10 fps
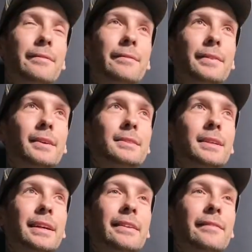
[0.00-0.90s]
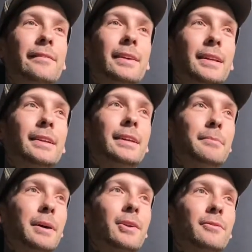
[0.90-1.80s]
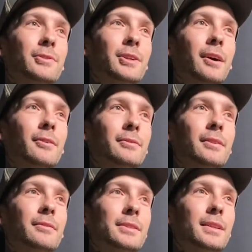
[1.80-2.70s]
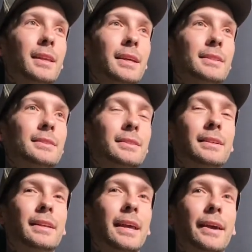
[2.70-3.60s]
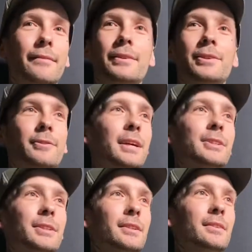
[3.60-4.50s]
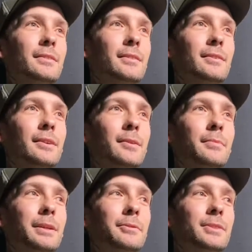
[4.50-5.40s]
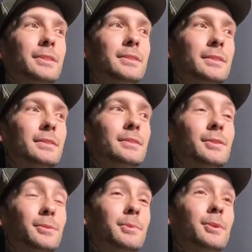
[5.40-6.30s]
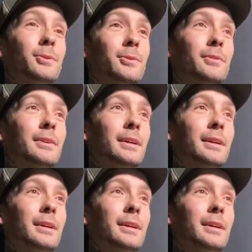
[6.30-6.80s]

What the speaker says: feels like infinity amount of trout, rivers, and lakes in every direction around me, which is super cool.